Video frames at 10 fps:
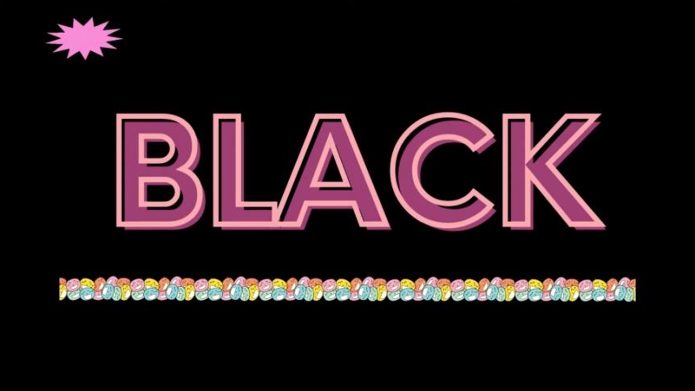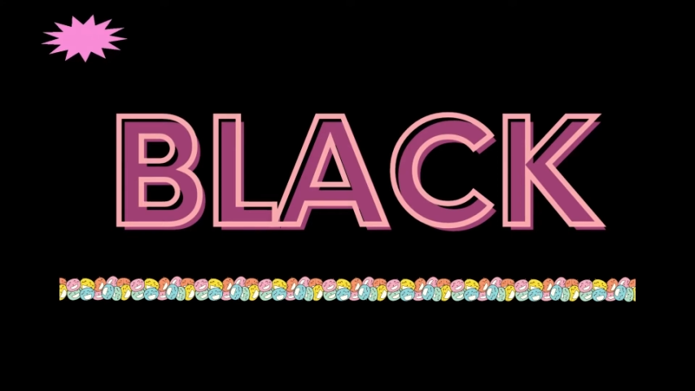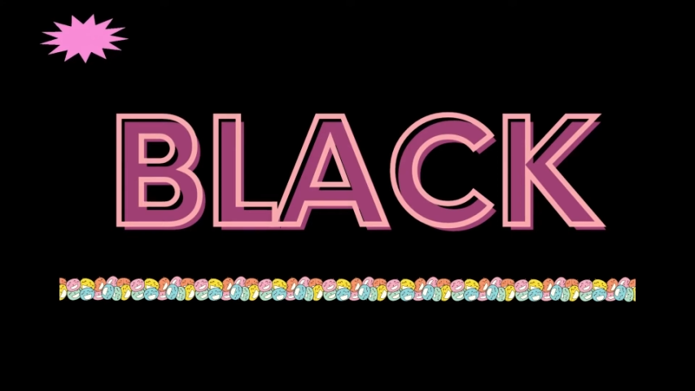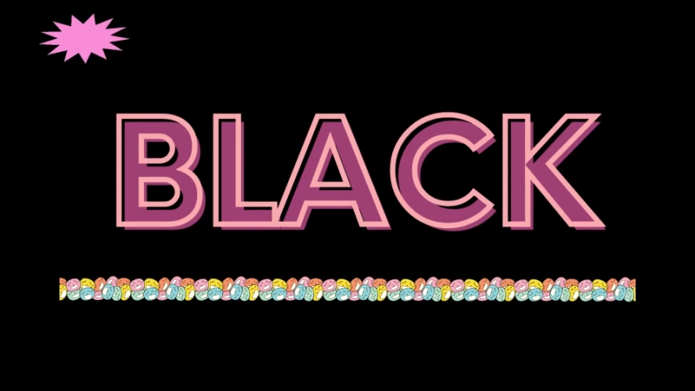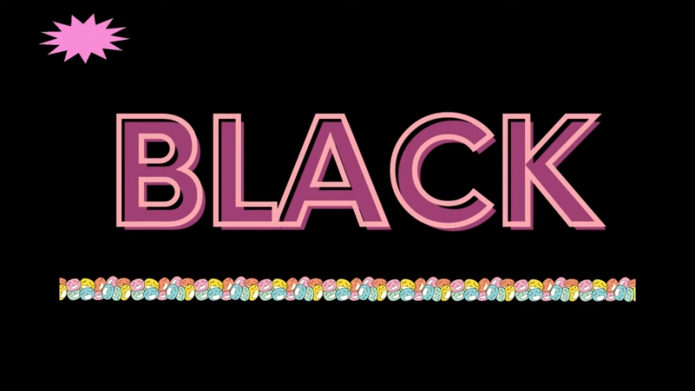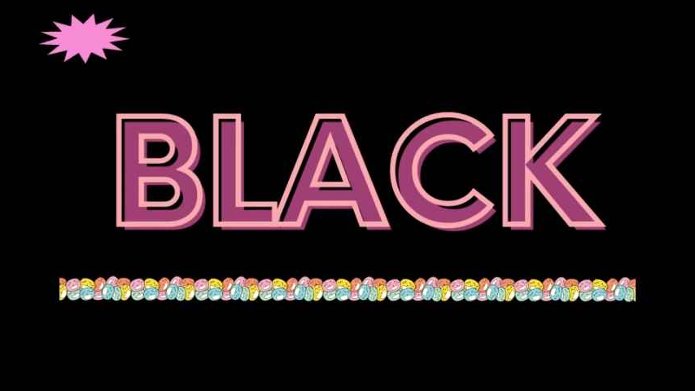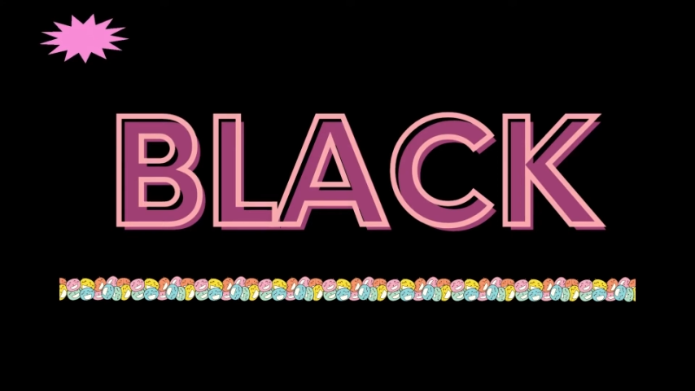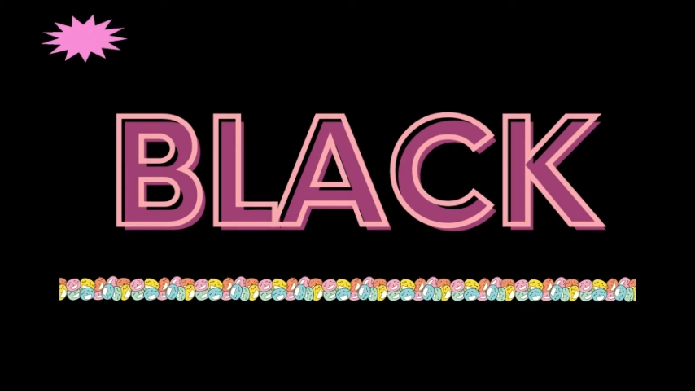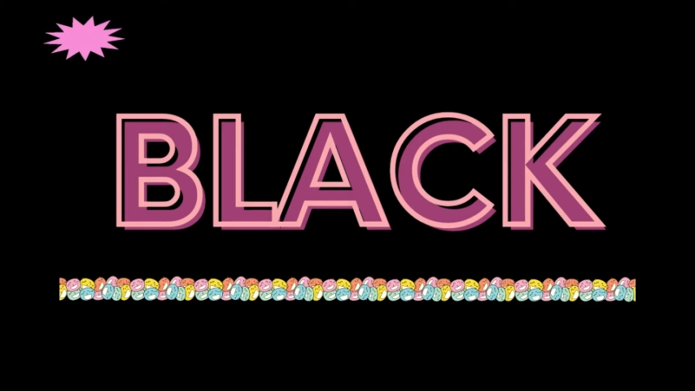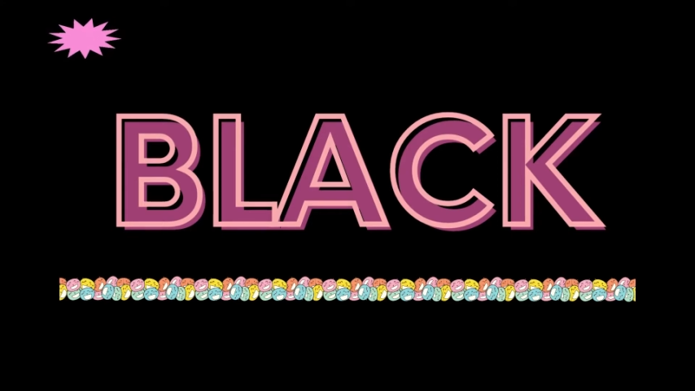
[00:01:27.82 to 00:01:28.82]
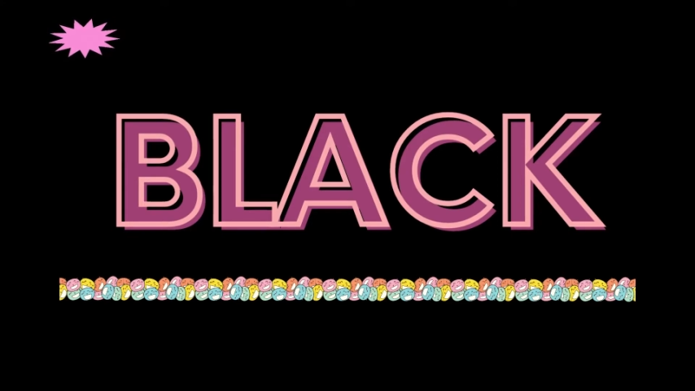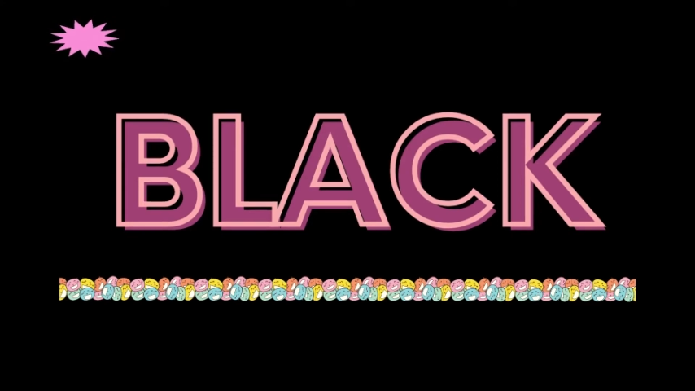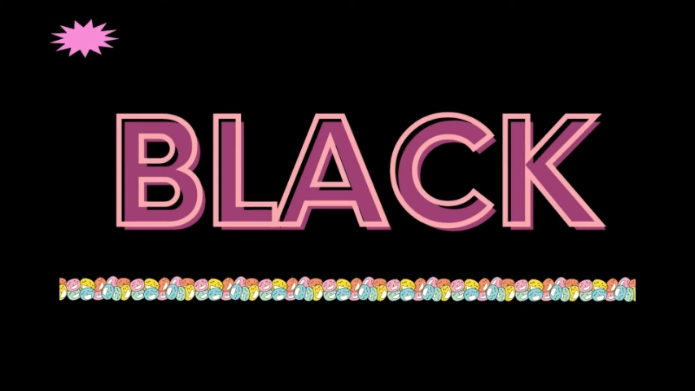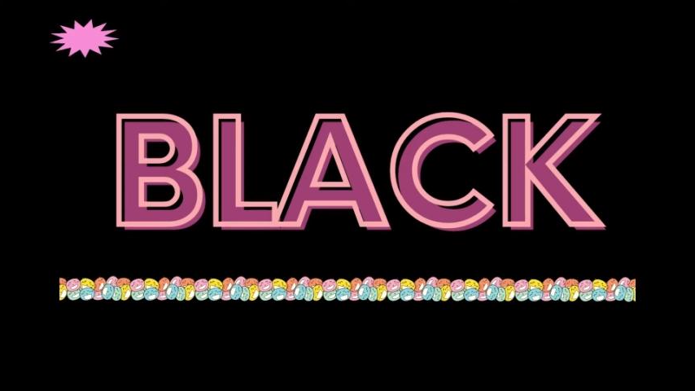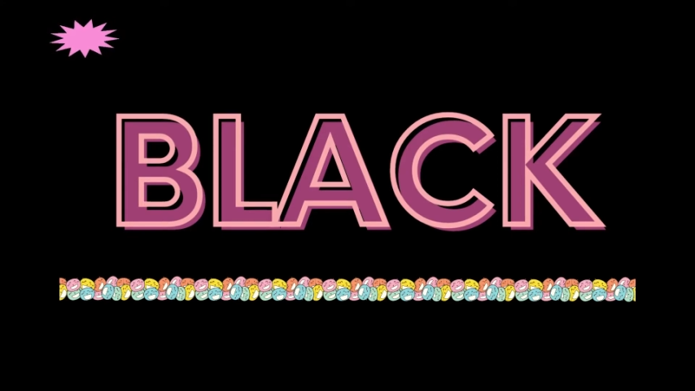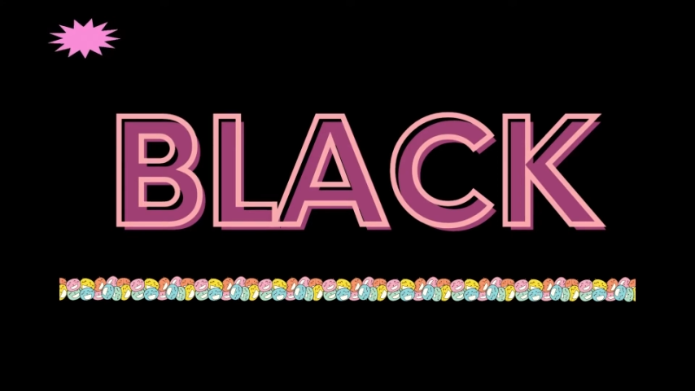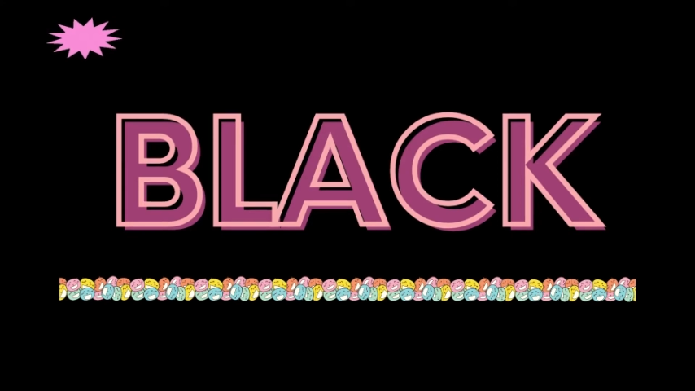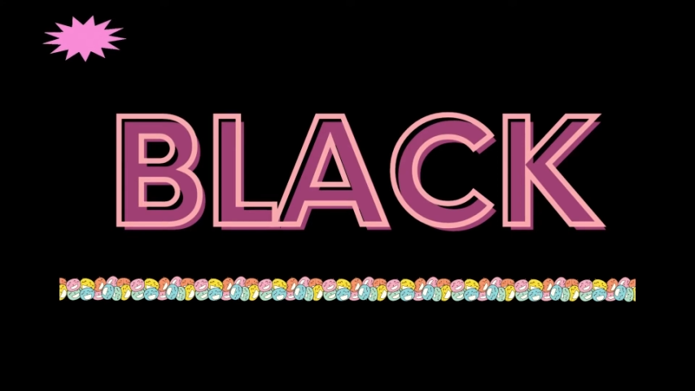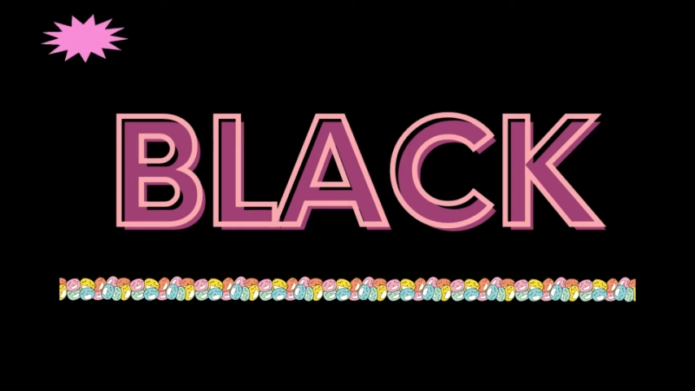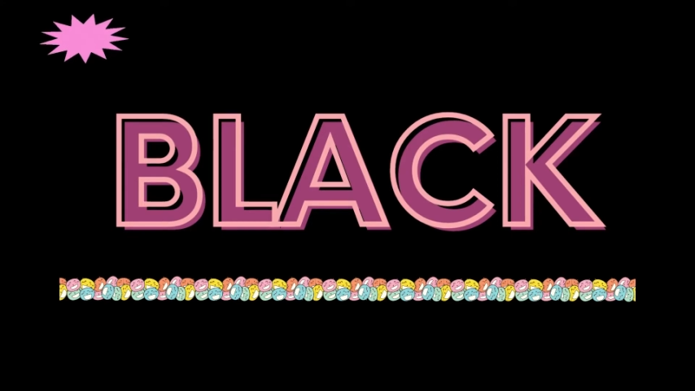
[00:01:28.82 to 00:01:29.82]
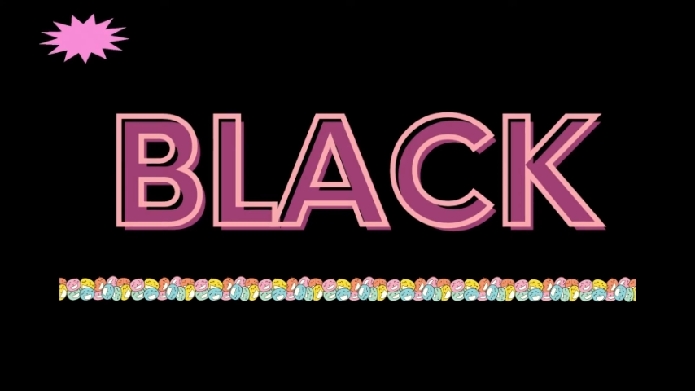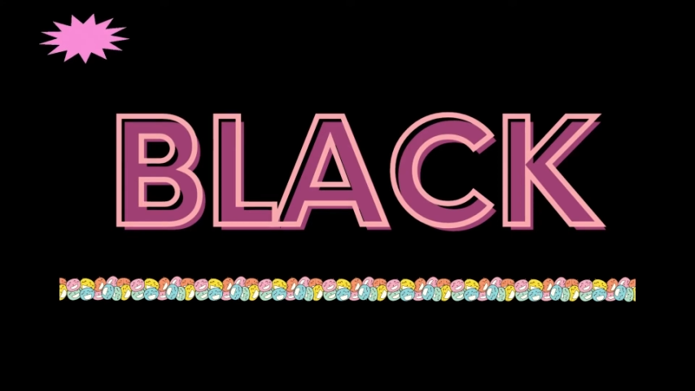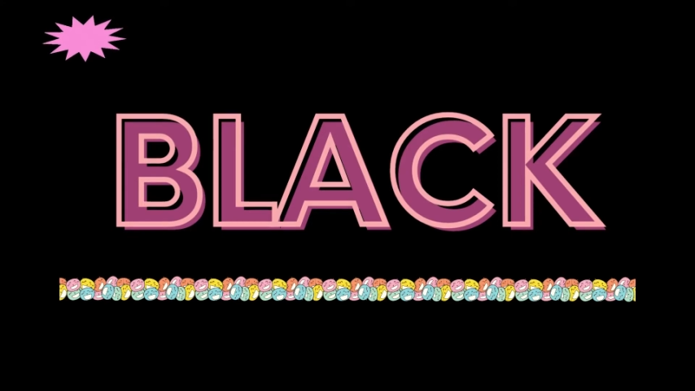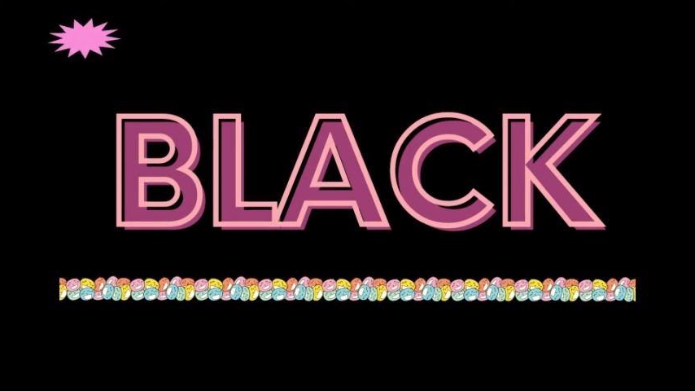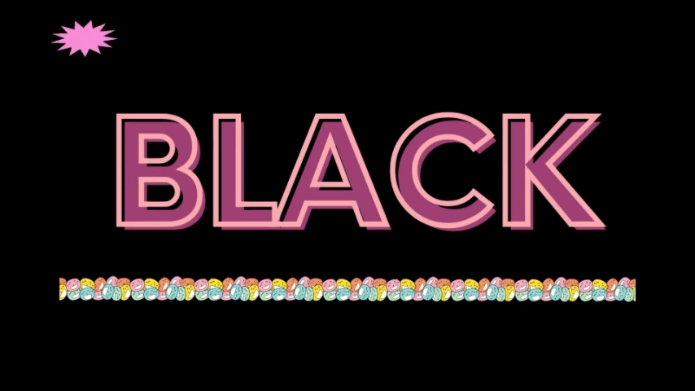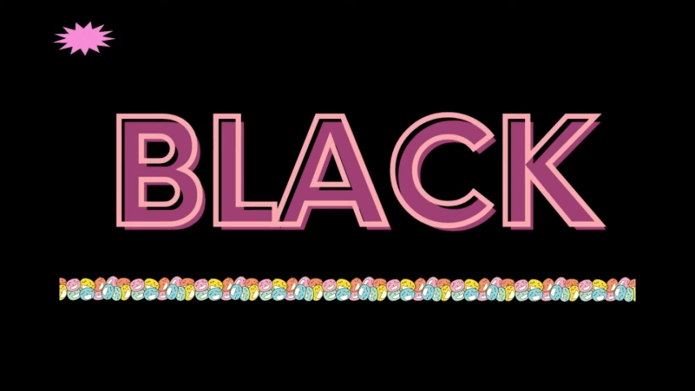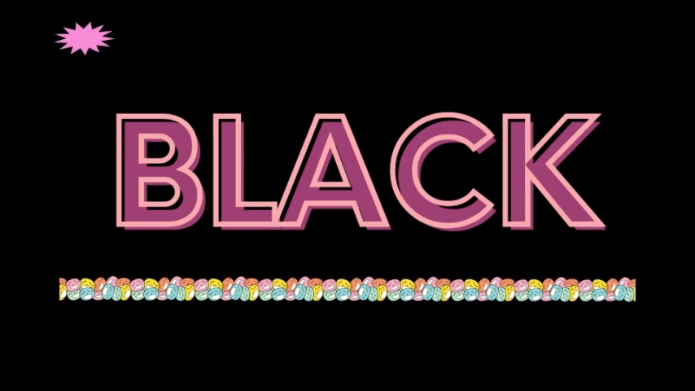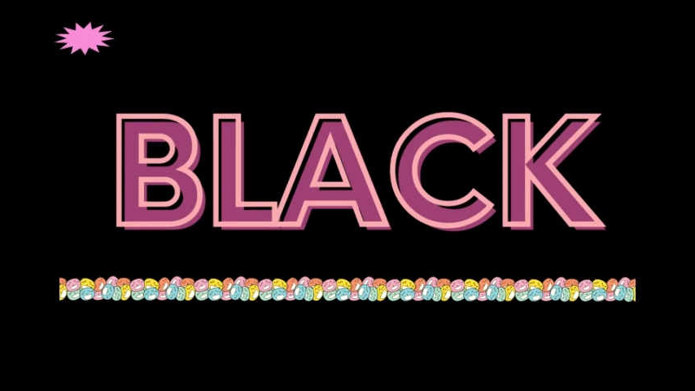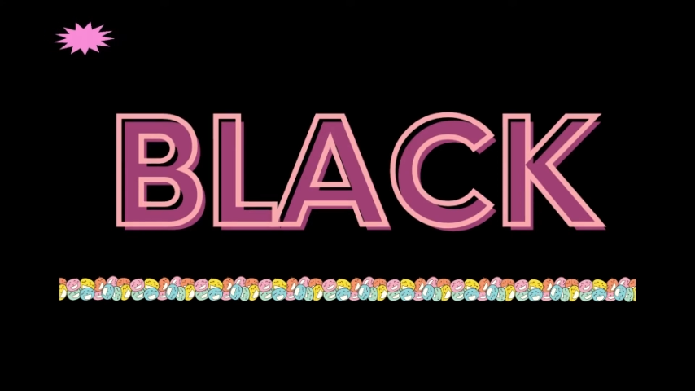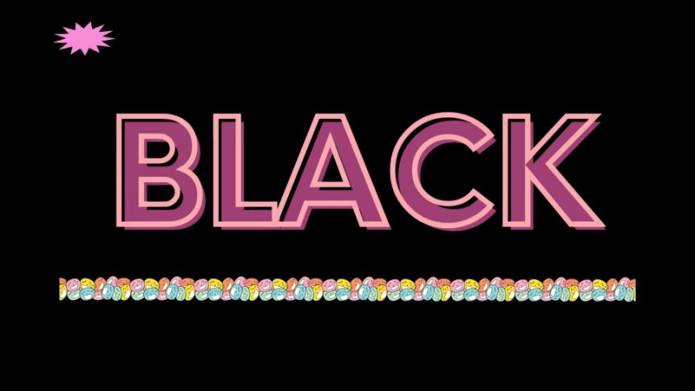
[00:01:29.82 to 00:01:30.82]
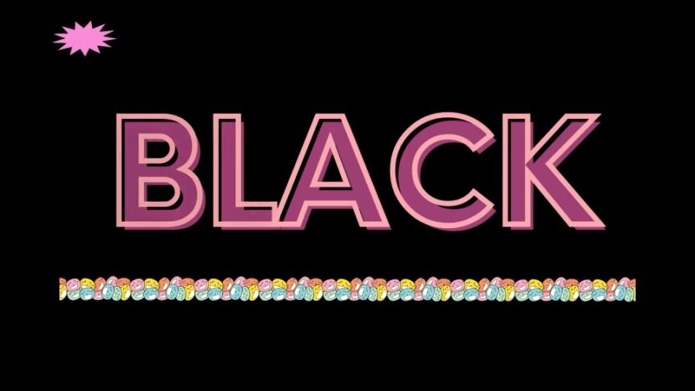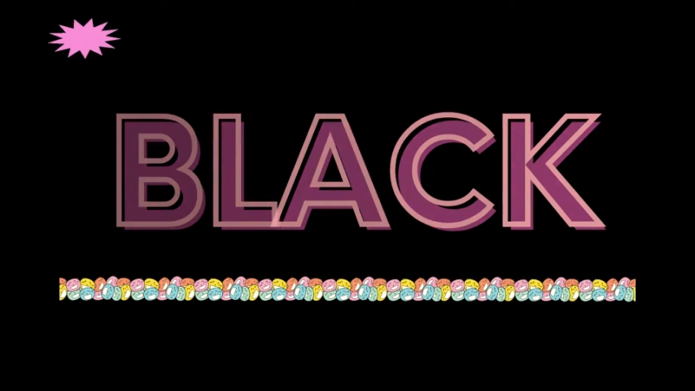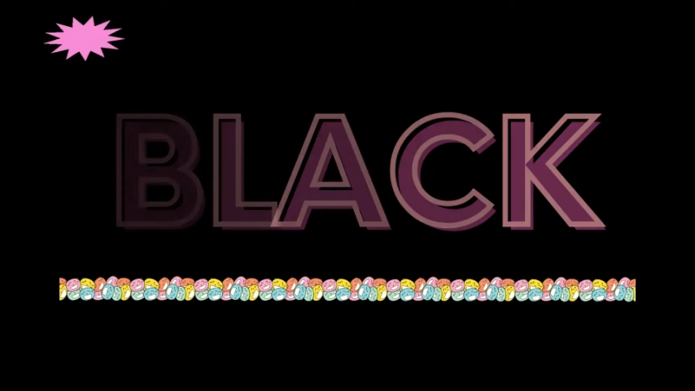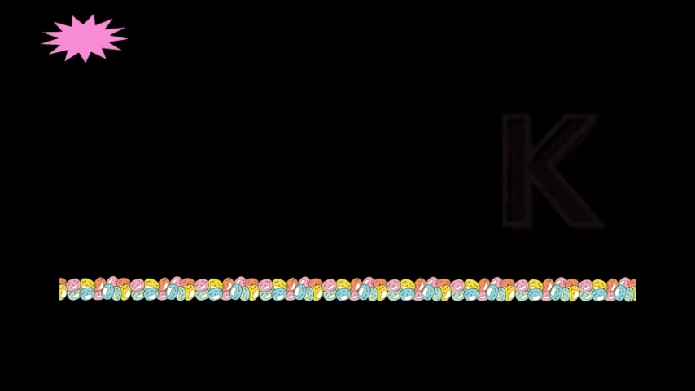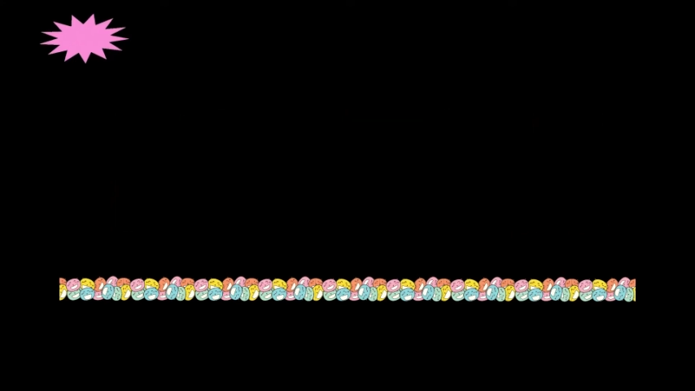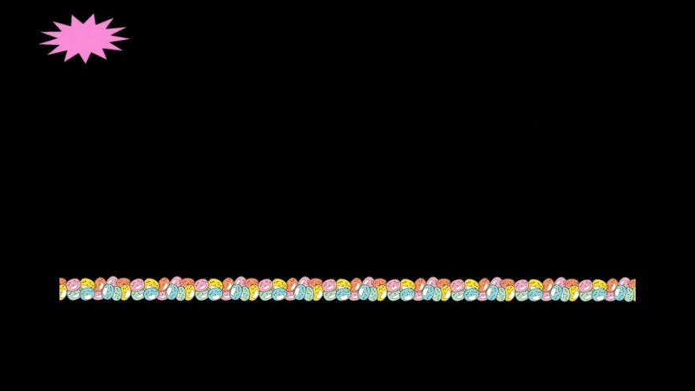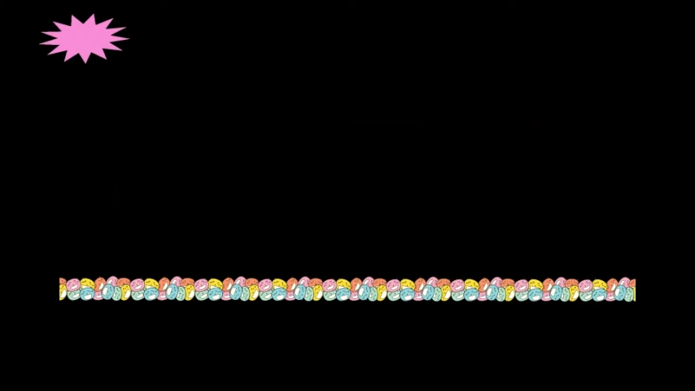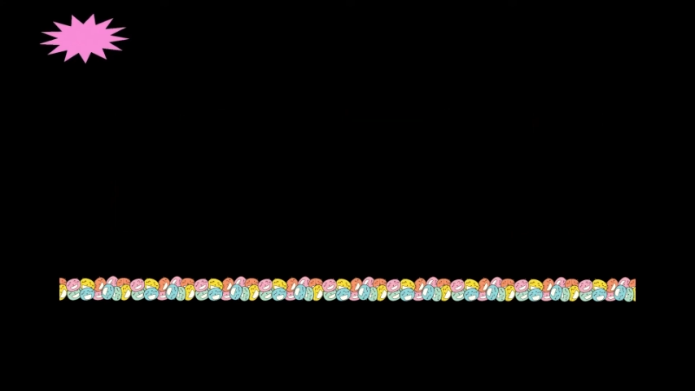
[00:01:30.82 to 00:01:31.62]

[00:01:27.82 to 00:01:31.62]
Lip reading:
No face is visible, so there are no lips to read.